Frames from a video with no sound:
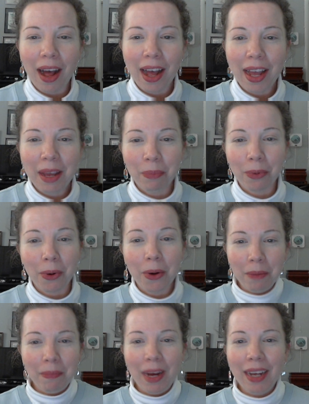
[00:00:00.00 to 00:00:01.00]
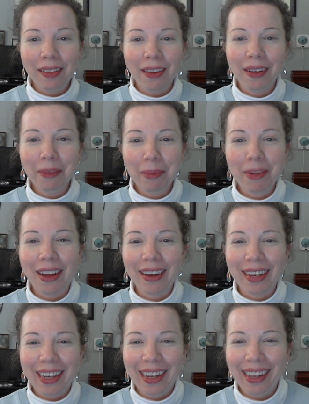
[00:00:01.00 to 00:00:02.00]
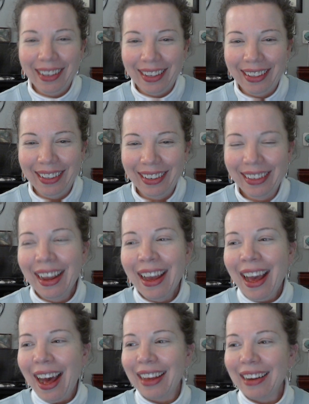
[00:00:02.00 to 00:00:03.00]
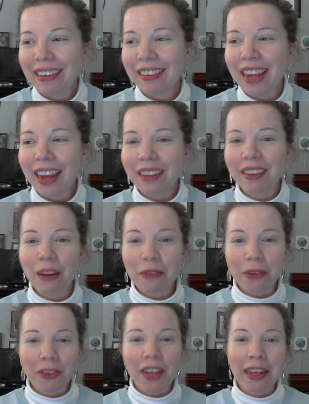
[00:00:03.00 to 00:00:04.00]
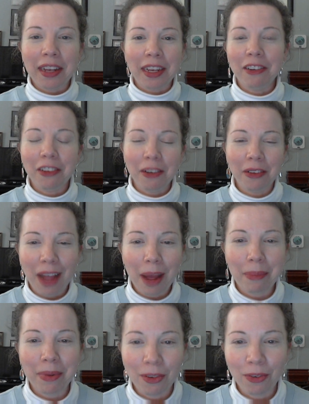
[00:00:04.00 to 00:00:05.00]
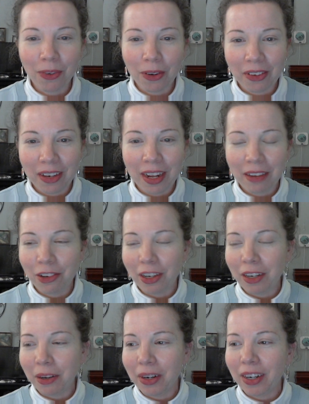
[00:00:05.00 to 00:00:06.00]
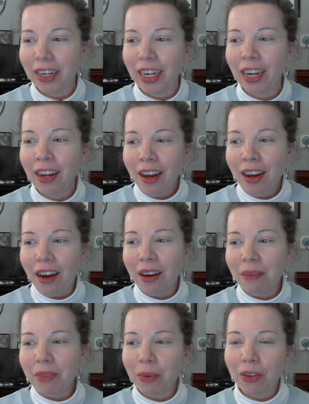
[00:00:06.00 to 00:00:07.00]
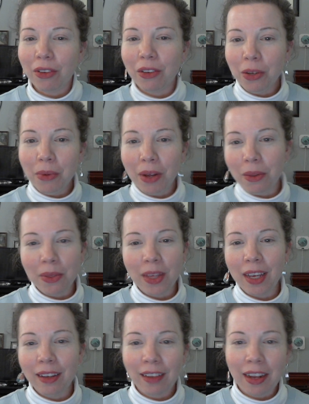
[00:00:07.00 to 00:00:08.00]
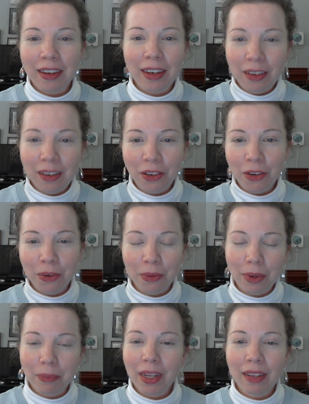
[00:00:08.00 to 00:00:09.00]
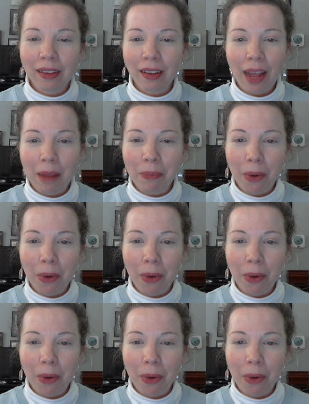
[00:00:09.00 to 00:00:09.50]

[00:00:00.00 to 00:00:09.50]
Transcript: I broke my alarm clock. I actually had several tech issues happen the first day of January. There was two other things. I needed to replace a light